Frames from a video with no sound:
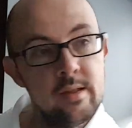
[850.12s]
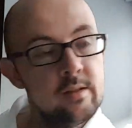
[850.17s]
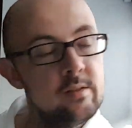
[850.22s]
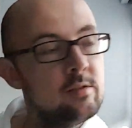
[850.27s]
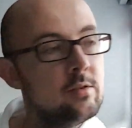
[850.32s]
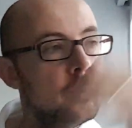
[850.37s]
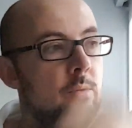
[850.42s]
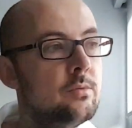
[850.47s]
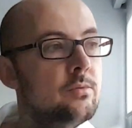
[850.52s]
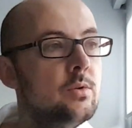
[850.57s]

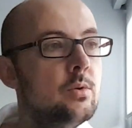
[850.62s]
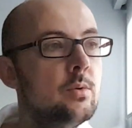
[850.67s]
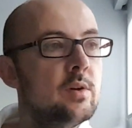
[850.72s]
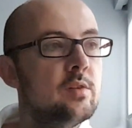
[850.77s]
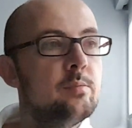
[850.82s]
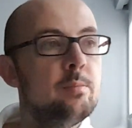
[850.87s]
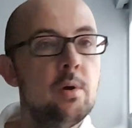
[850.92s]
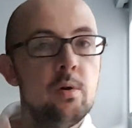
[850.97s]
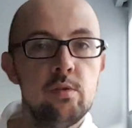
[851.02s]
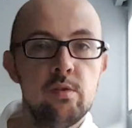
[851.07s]
So if you
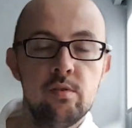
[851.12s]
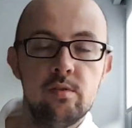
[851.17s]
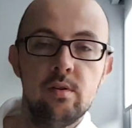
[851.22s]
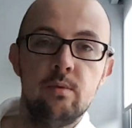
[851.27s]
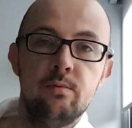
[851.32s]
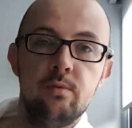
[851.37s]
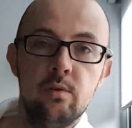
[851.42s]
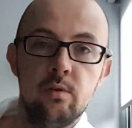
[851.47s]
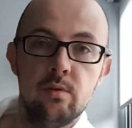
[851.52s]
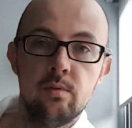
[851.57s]
expose
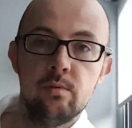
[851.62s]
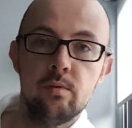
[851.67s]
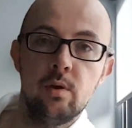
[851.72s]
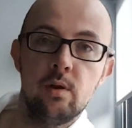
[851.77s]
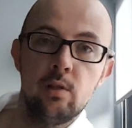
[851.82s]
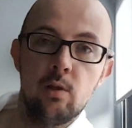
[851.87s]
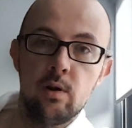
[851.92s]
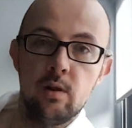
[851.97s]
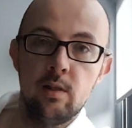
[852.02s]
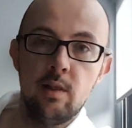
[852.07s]
yourself to
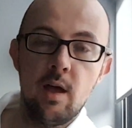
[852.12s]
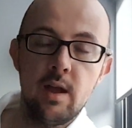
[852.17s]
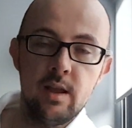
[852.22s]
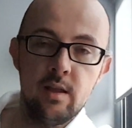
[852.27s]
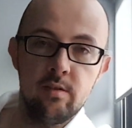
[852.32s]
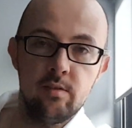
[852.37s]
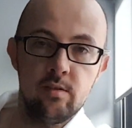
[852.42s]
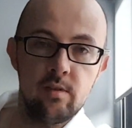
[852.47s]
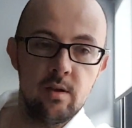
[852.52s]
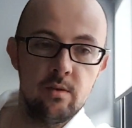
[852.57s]
a lot of light
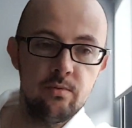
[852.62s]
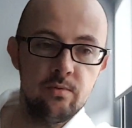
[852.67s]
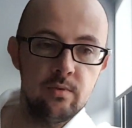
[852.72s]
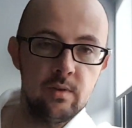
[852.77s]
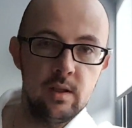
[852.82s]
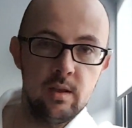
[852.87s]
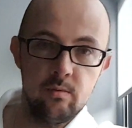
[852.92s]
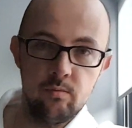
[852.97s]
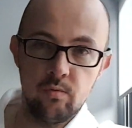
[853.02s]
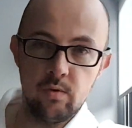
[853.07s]
and stuff,
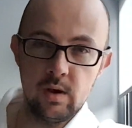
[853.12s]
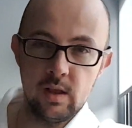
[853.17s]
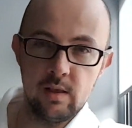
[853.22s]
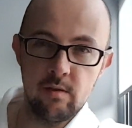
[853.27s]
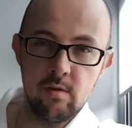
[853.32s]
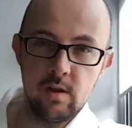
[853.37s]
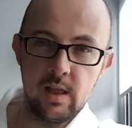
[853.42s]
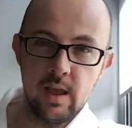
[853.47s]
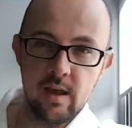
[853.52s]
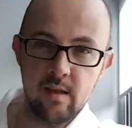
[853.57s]
it really,
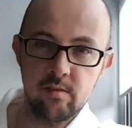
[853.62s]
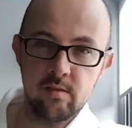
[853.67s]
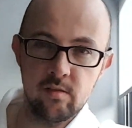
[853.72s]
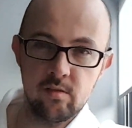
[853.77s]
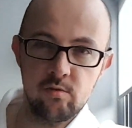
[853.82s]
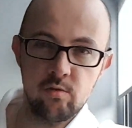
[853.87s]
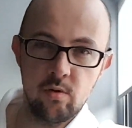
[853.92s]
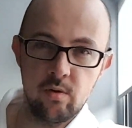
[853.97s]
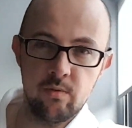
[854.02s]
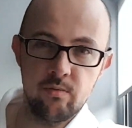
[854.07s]
really has a
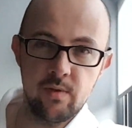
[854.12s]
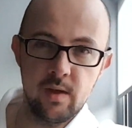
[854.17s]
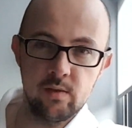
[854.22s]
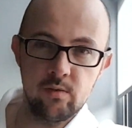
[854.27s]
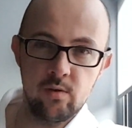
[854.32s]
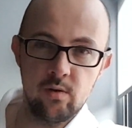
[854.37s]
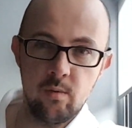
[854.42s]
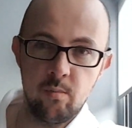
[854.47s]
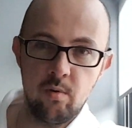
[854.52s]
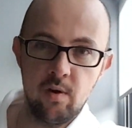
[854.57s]
strong
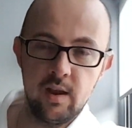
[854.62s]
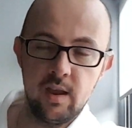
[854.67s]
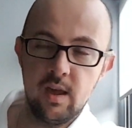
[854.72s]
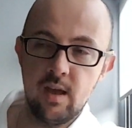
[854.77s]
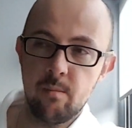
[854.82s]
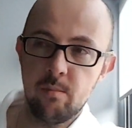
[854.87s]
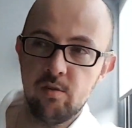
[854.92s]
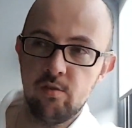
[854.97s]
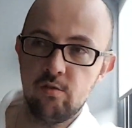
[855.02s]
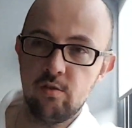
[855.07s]
effect on your brain
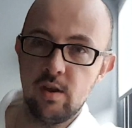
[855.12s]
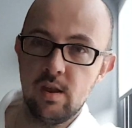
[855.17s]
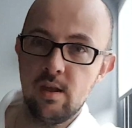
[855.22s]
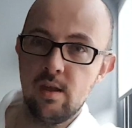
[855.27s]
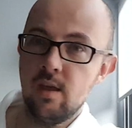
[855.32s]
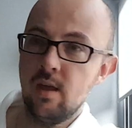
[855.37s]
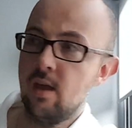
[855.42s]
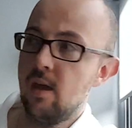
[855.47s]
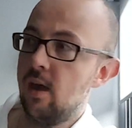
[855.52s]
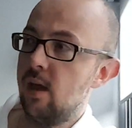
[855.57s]
chemistry.
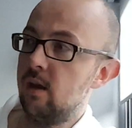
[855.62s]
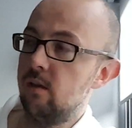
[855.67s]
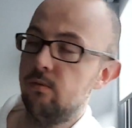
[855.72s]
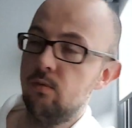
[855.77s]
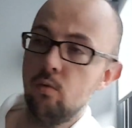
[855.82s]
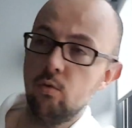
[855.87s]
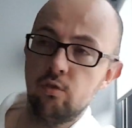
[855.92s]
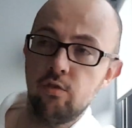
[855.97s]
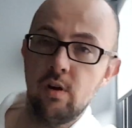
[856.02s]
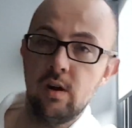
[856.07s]
And
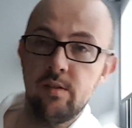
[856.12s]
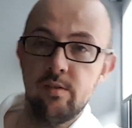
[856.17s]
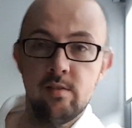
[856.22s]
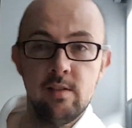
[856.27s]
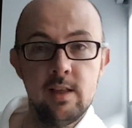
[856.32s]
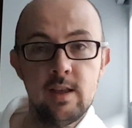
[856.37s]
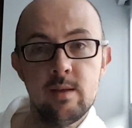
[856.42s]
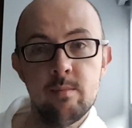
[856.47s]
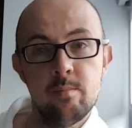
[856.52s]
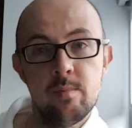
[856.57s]
if you're trying to
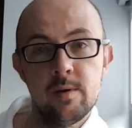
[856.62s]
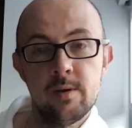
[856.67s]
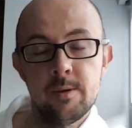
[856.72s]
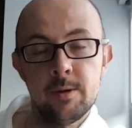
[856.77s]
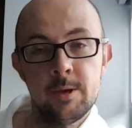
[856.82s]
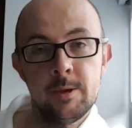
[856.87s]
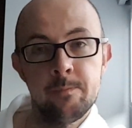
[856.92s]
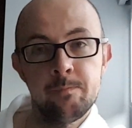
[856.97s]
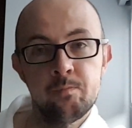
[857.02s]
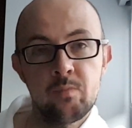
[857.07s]
sleep,
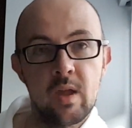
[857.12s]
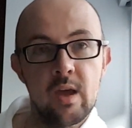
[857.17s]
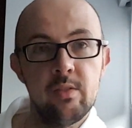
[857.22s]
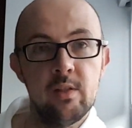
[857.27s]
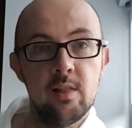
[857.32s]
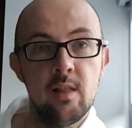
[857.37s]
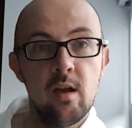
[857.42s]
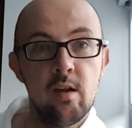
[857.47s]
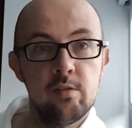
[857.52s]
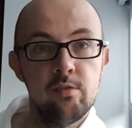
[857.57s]
and
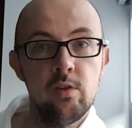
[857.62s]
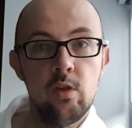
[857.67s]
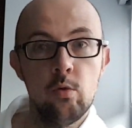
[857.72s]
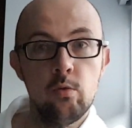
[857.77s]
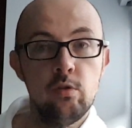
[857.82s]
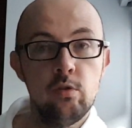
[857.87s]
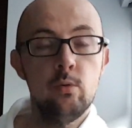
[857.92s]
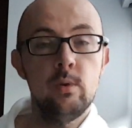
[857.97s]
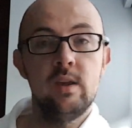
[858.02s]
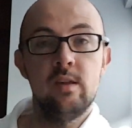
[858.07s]
the last thing
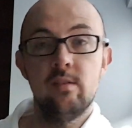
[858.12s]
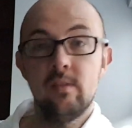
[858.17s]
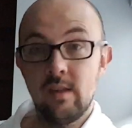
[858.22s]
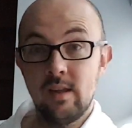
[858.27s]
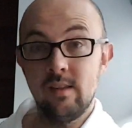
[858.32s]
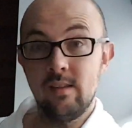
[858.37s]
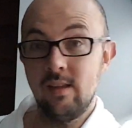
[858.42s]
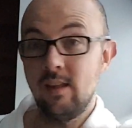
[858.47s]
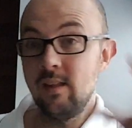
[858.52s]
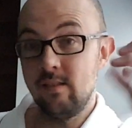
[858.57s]
you're doing is
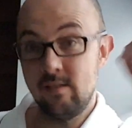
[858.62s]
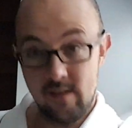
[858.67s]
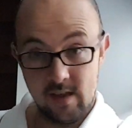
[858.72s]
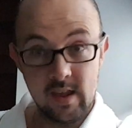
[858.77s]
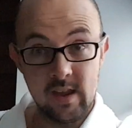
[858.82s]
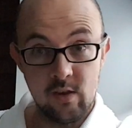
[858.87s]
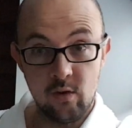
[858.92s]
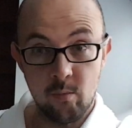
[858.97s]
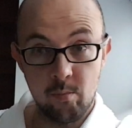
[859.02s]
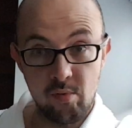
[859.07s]

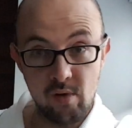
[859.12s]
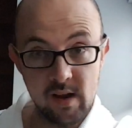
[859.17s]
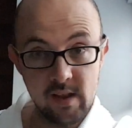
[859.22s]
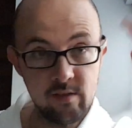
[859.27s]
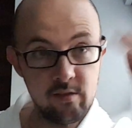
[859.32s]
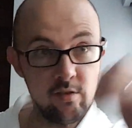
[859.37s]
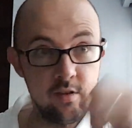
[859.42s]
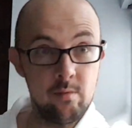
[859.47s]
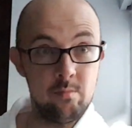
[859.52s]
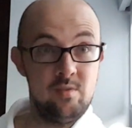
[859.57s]
in your
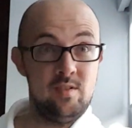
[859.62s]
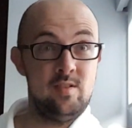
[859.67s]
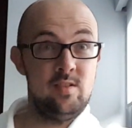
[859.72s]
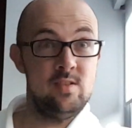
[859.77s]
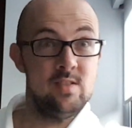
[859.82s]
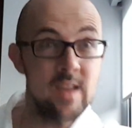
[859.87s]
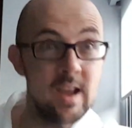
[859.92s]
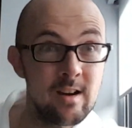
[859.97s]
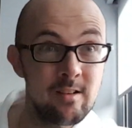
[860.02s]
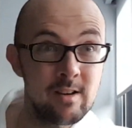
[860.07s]
brain's terms,
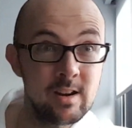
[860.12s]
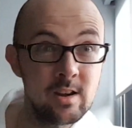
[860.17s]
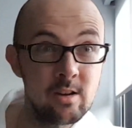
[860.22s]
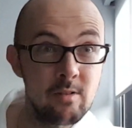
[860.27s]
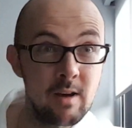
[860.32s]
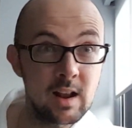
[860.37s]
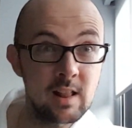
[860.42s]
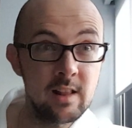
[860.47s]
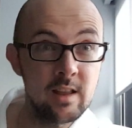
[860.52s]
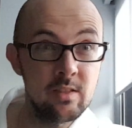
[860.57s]
staring
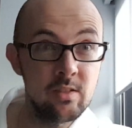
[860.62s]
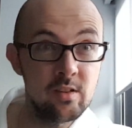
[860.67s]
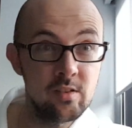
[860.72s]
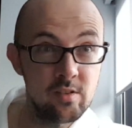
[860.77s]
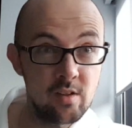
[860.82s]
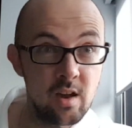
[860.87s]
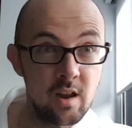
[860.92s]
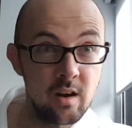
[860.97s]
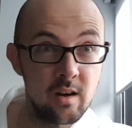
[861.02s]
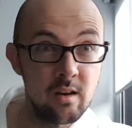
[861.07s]
directly at the
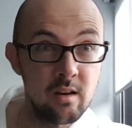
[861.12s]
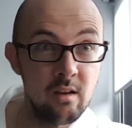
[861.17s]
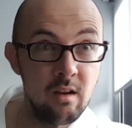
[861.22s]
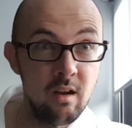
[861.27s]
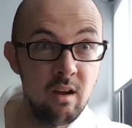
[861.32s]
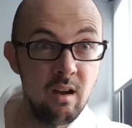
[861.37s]
sun,